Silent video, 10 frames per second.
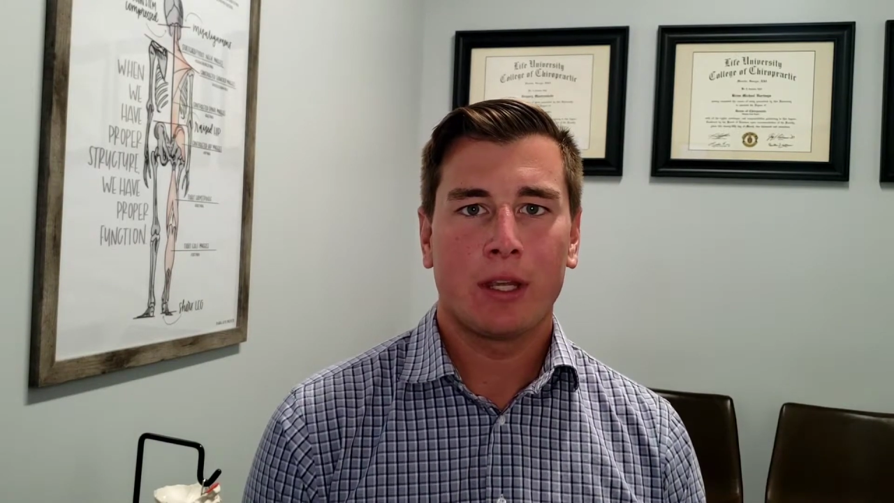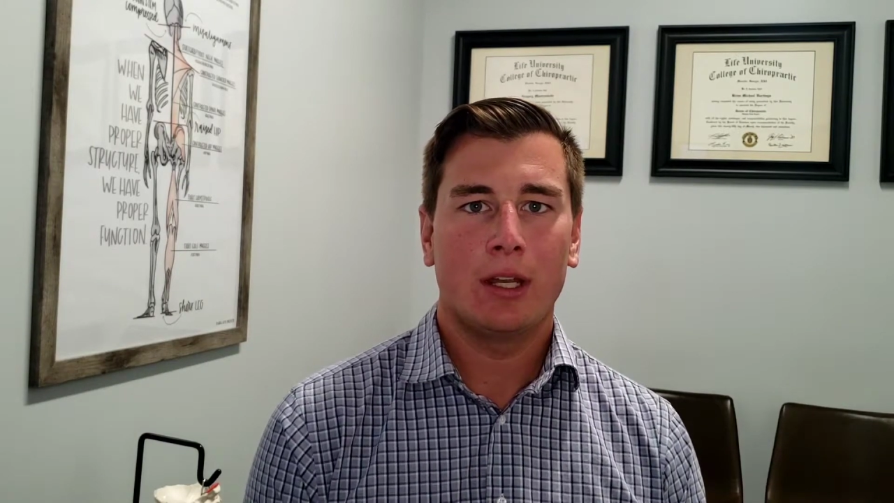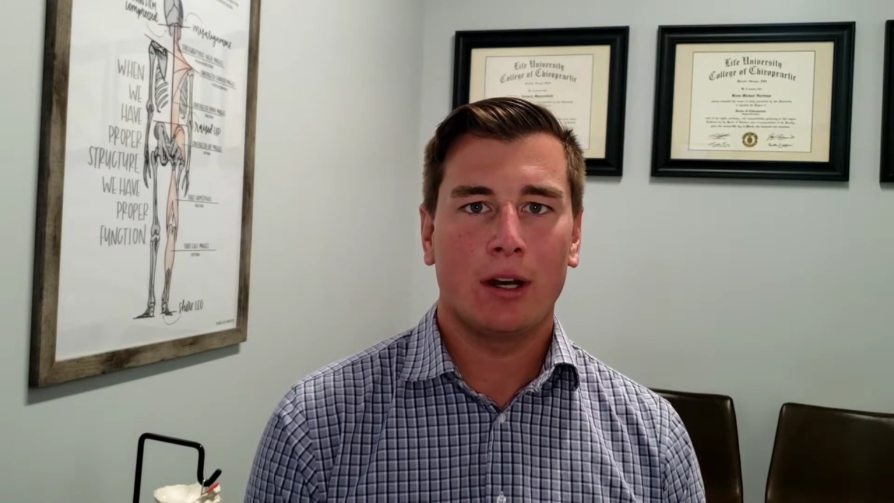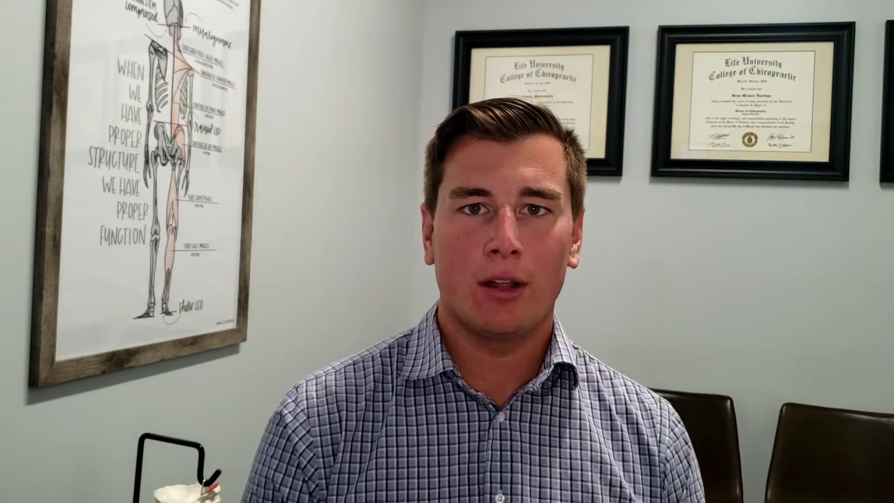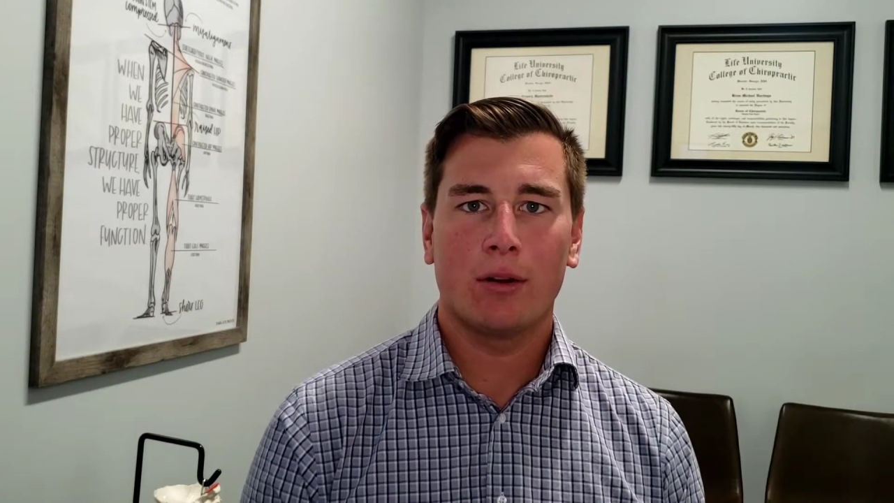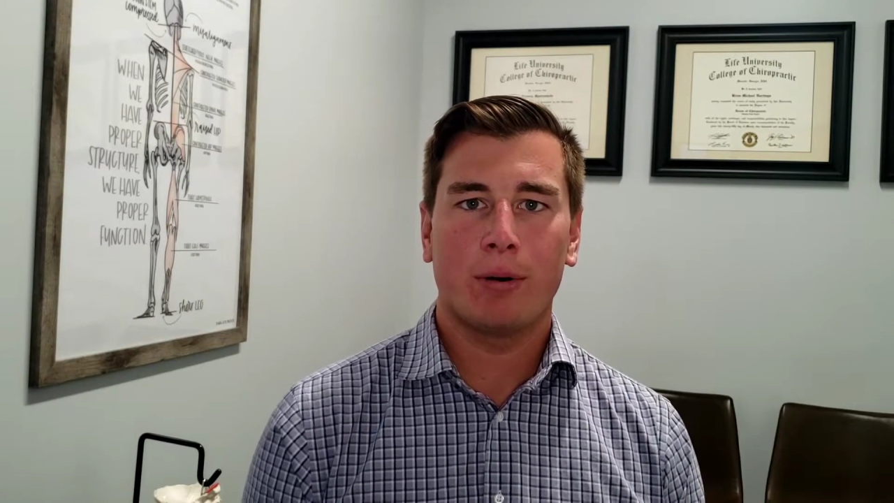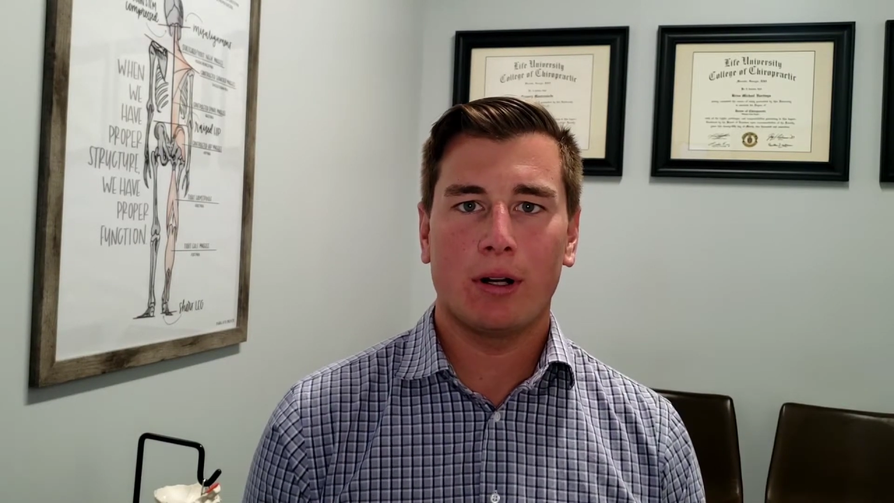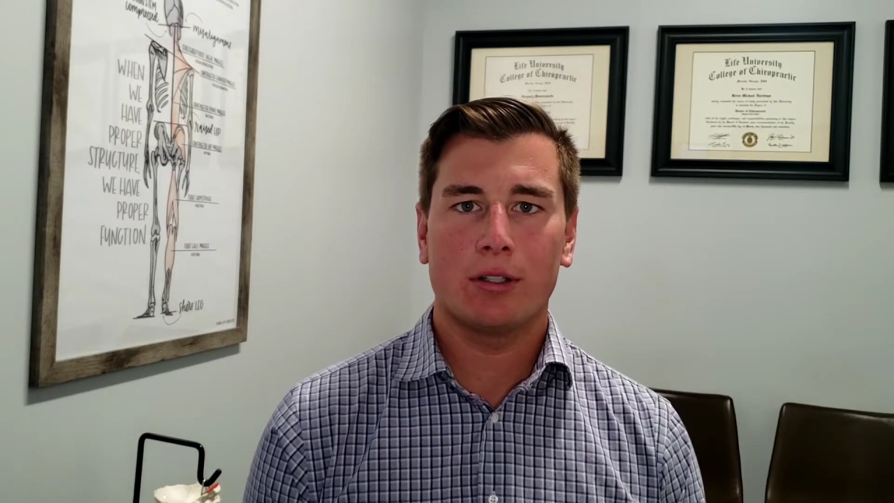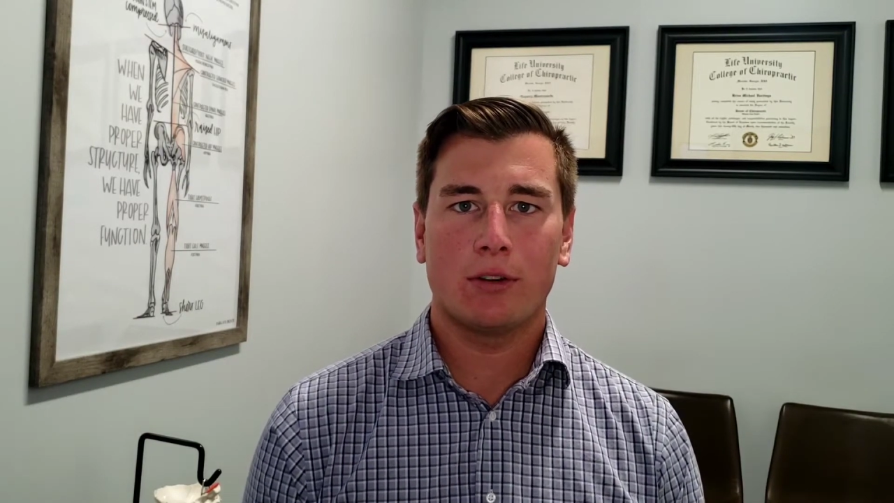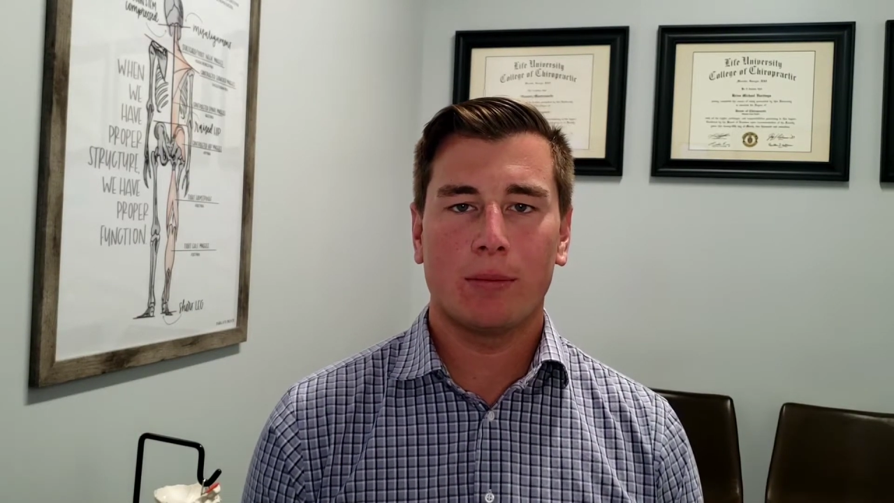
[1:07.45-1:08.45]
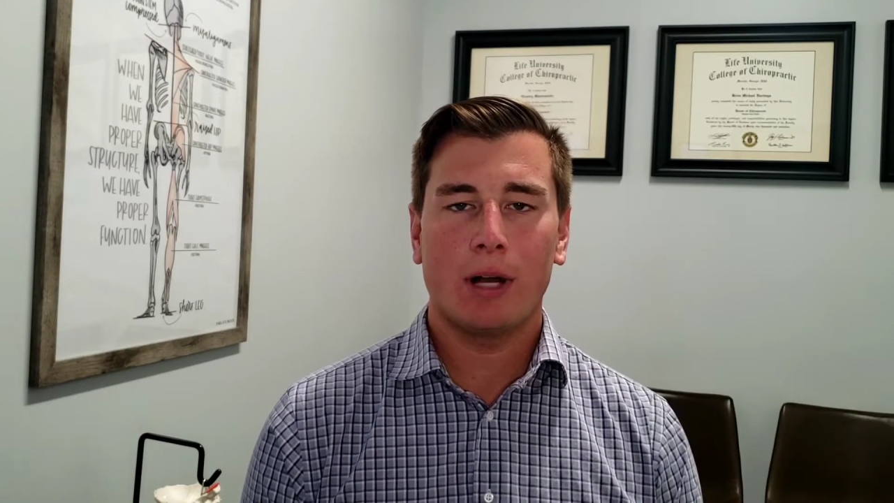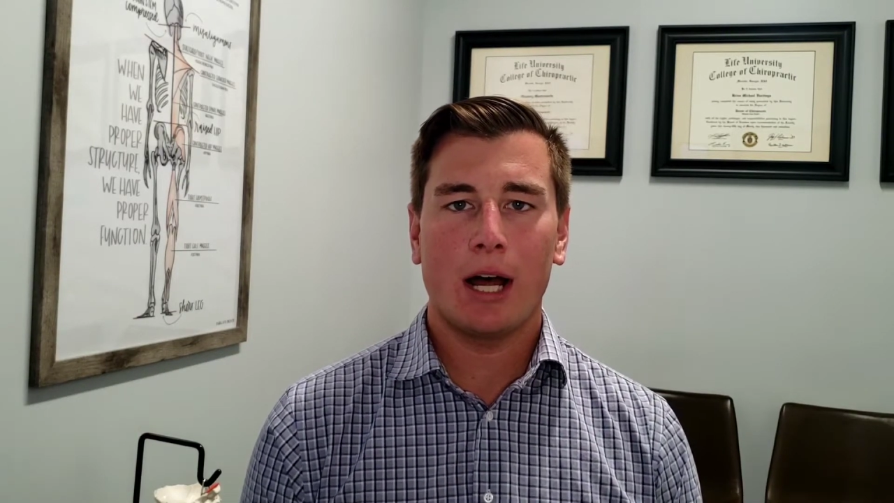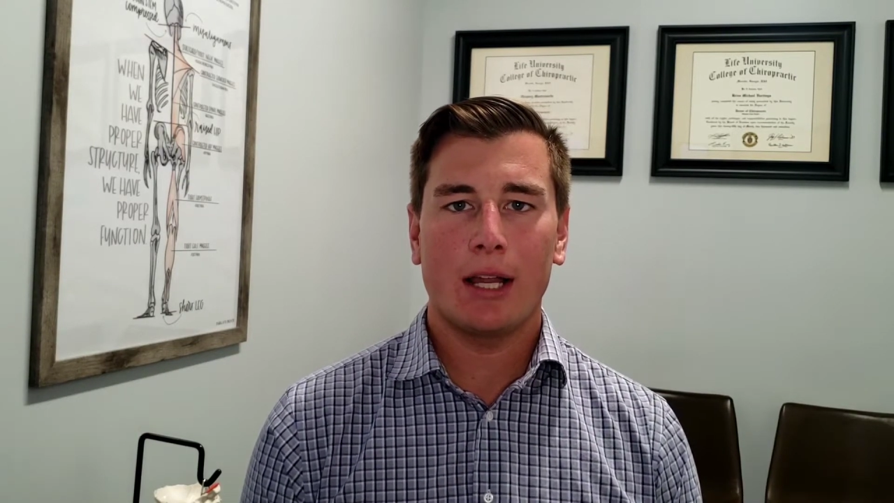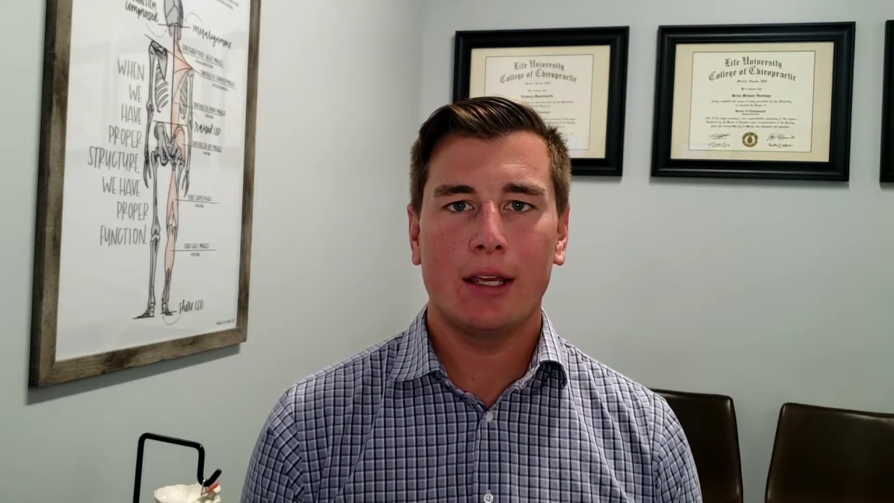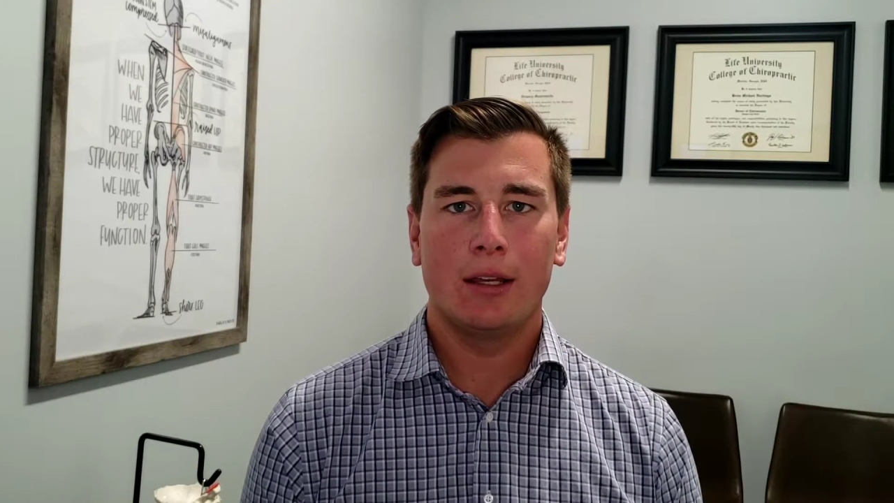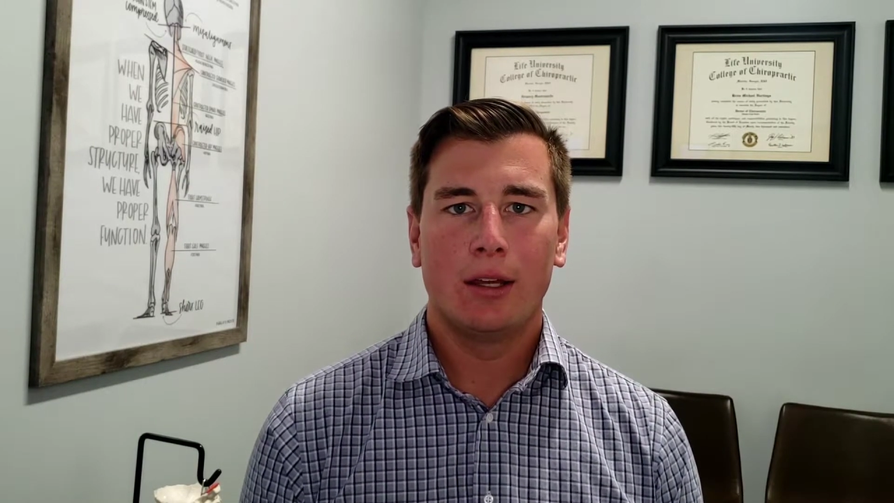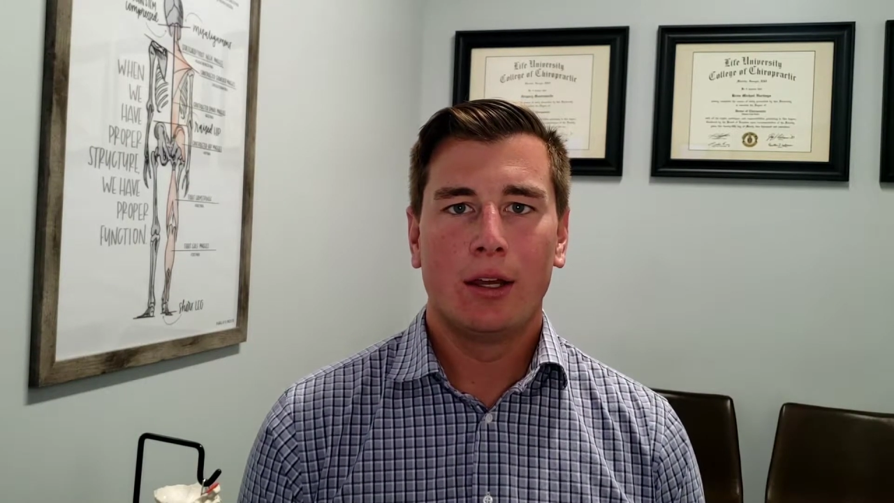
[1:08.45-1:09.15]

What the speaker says: in other parts of our body,